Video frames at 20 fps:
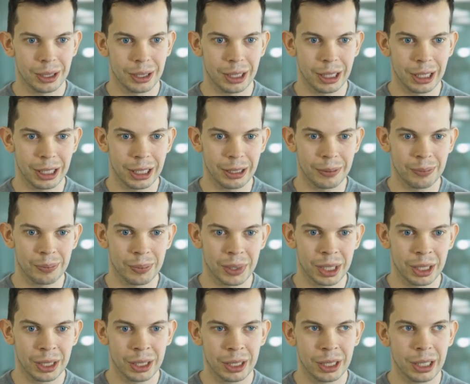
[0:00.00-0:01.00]
Um,
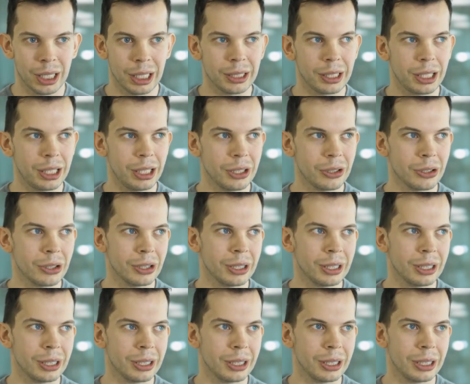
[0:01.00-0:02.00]
and
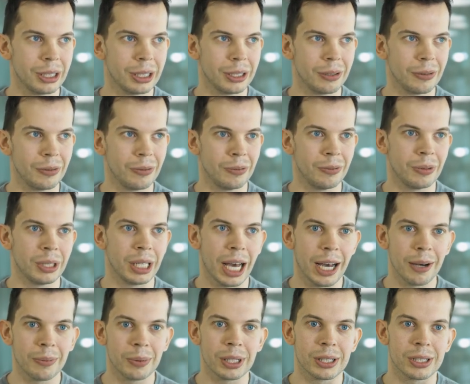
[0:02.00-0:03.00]
here uh, we
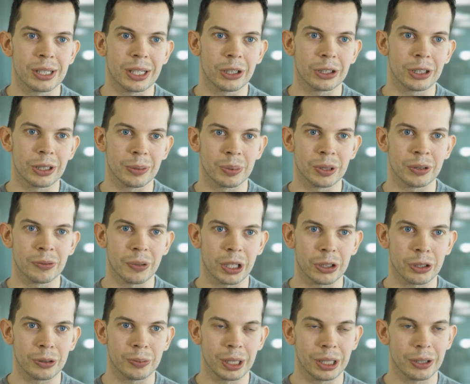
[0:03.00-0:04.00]
have the startup
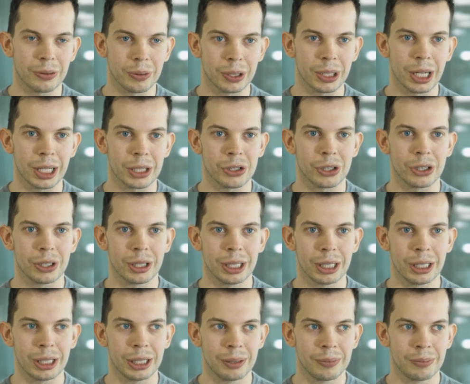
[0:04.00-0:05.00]
environment where
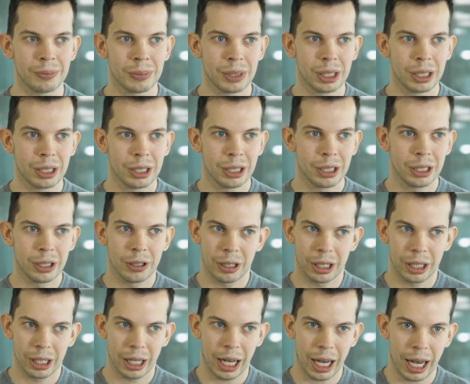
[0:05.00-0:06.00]
actually
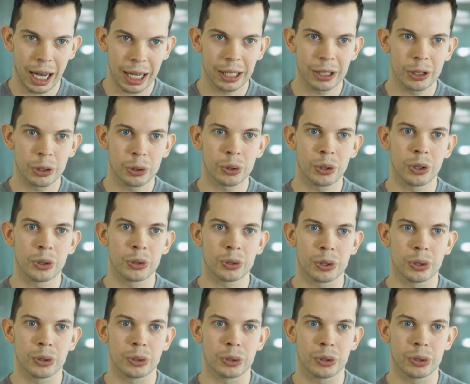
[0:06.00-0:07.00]
I go
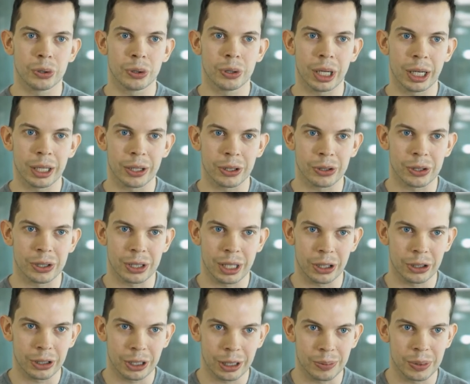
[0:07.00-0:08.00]
also to other
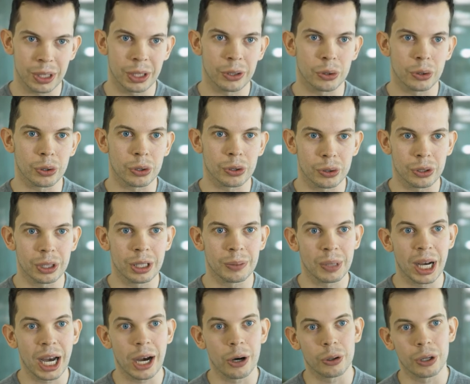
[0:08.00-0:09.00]
startups and talk to them
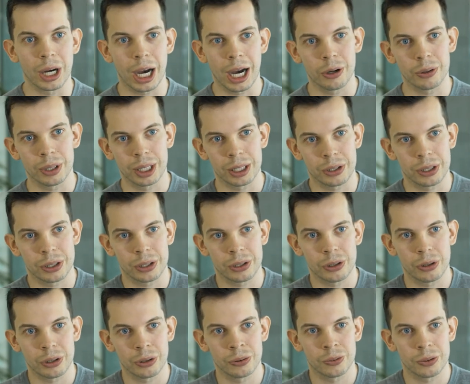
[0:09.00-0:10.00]
how, how they
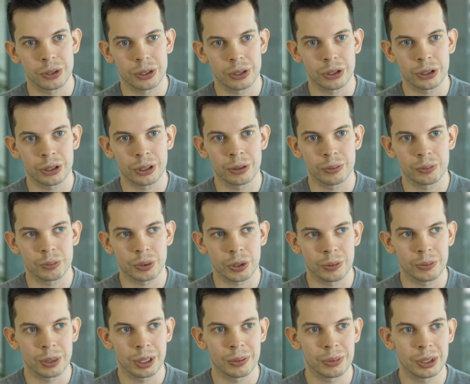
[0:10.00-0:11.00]
solve certain
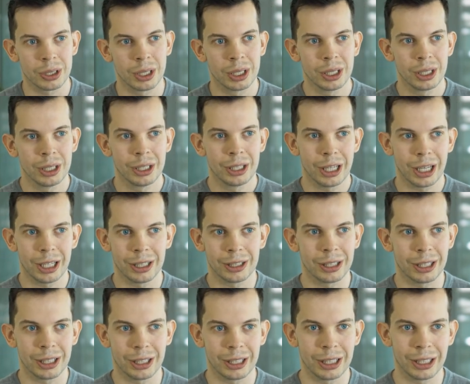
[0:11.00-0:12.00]
problems.
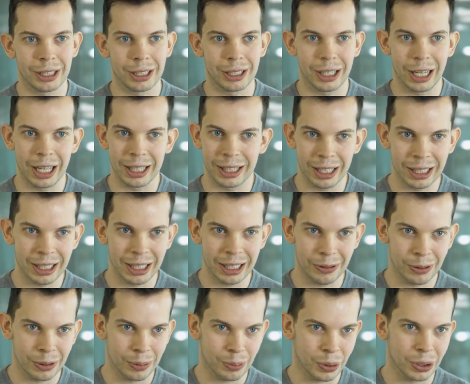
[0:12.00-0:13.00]
And uh, at any
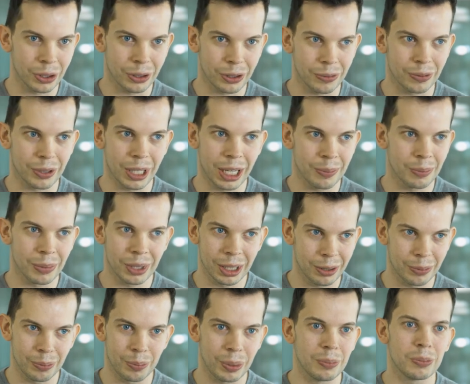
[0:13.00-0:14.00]
given point of
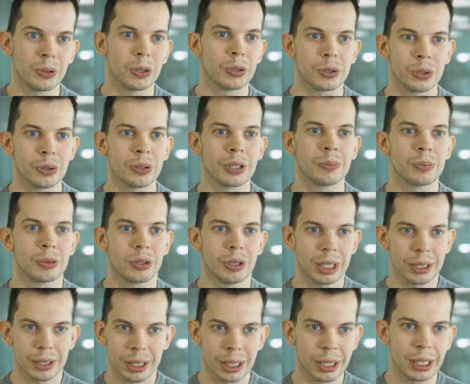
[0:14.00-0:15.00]
time, people also come to
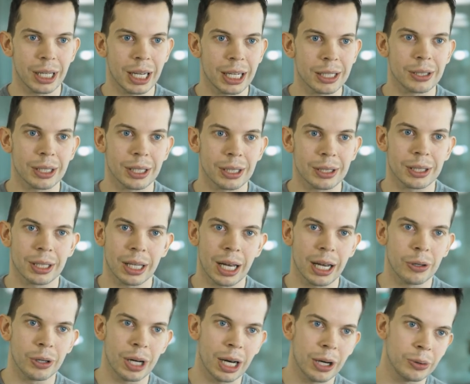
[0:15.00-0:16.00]
us and they ask us,
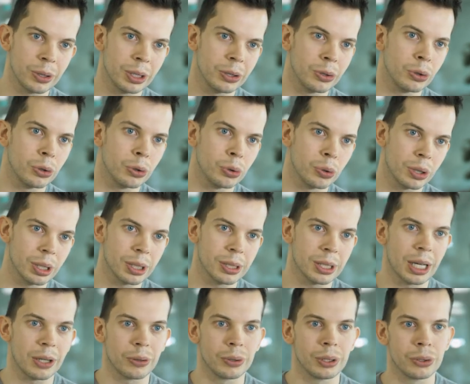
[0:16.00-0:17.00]
how, how did you do this?
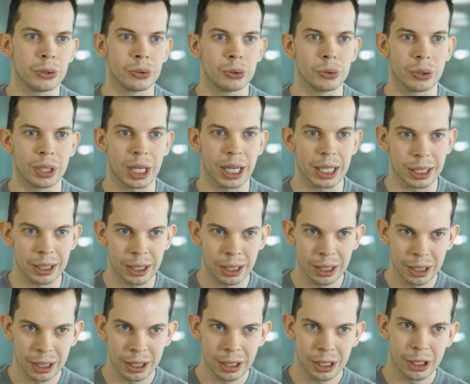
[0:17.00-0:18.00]
How did you do that?
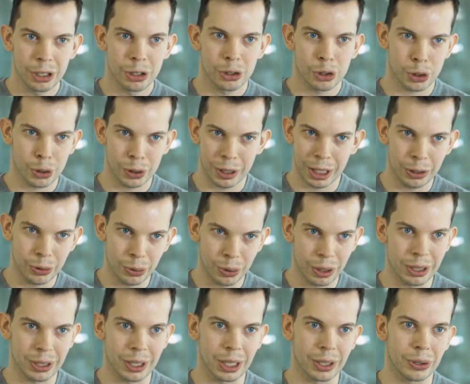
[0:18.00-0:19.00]
Should I do
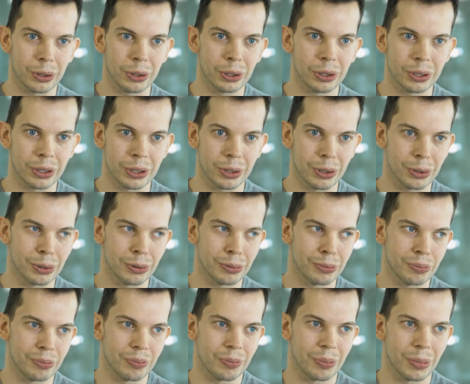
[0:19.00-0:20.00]
this at all? So